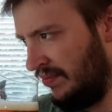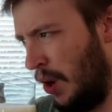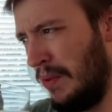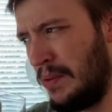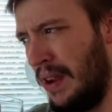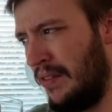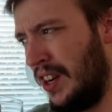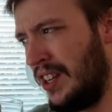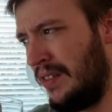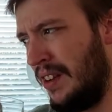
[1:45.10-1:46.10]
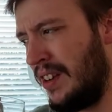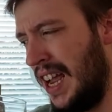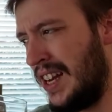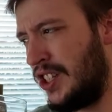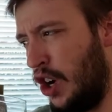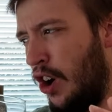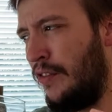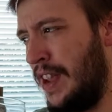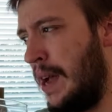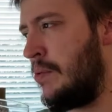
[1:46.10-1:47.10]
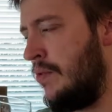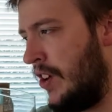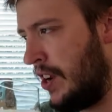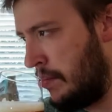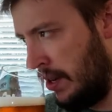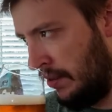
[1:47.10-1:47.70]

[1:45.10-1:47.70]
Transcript: Almost a bit of like a toffee apple vibe.